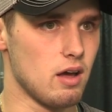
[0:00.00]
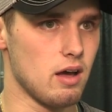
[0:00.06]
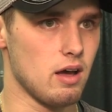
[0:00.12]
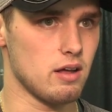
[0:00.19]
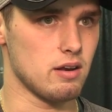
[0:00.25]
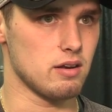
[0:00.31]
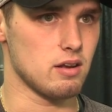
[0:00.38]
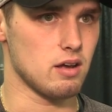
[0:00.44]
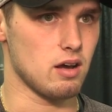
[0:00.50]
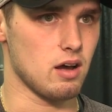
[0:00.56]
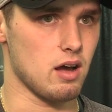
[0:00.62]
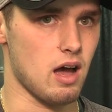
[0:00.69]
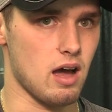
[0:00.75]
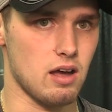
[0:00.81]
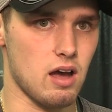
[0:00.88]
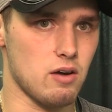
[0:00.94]
And
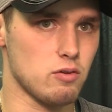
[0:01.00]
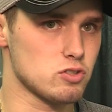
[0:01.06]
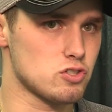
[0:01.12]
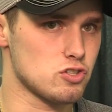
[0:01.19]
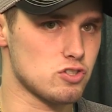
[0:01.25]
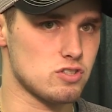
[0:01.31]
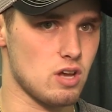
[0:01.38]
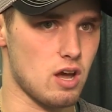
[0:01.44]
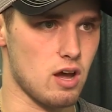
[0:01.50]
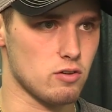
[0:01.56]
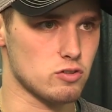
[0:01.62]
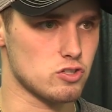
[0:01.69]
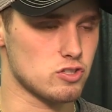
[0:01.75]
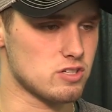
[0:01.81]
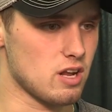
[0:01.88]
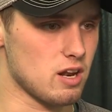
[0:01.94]
I was
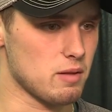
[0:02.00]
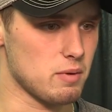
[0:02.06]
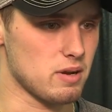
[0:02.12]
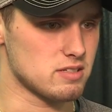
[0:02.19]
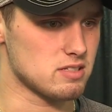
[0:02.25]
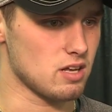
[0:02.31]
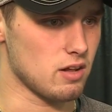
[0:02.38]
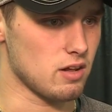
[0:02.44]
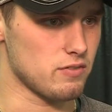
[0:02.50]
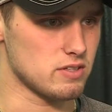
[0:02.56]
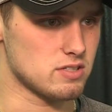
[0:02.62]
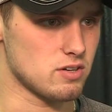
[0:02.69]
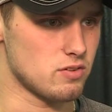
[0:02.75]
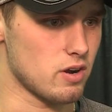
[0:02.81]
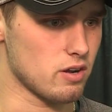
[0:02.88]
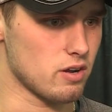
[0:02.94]
just telling myself
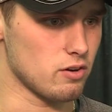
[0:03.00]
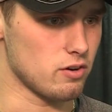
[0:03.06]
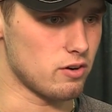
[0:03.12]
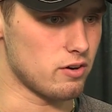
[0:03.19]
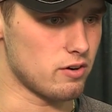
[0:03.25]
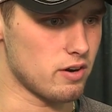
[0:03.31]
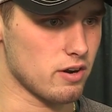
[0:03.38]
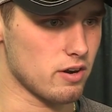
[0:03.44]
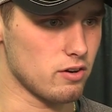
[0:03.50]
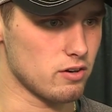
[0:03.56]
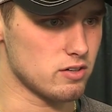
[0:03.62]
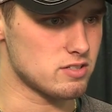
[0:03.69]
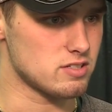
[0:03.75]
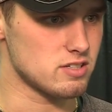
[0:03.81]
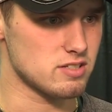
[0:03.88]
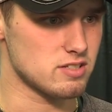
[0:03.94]
it's a regular
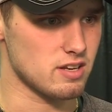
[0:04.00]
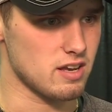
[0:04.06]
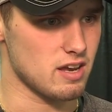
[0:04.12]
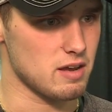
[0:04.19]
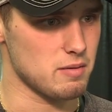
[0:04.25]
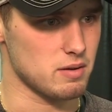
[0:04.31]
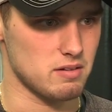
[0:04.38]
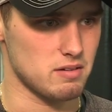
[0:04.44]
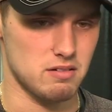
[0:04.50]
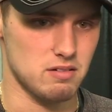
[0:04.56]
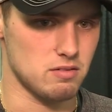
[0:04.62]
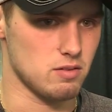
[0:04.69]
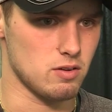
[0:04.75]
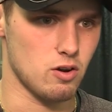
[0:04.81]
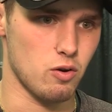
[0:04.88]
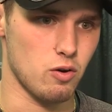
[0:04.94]
season game,
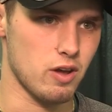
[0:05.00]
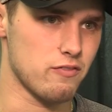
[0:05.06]
and you know